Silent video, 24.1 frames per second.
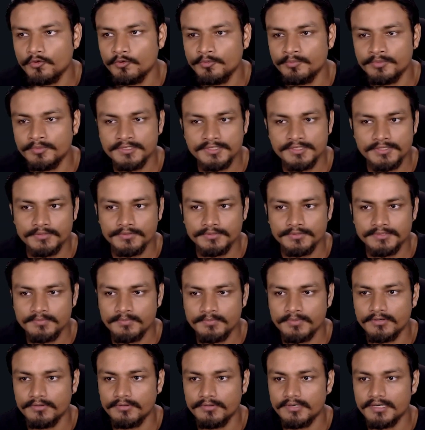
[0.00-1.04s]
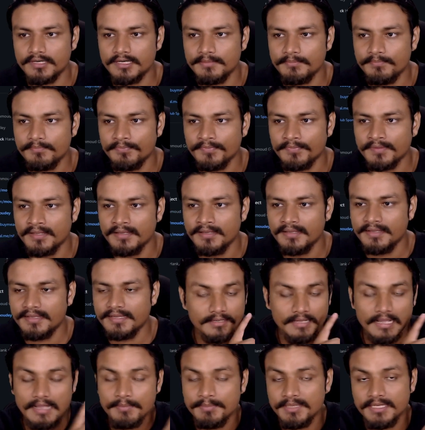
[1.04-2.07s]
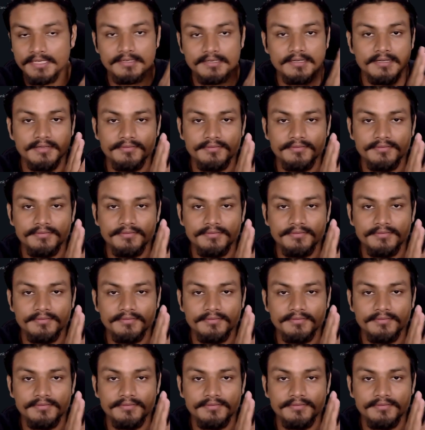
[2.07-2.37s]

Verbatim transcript: open source program. I mean,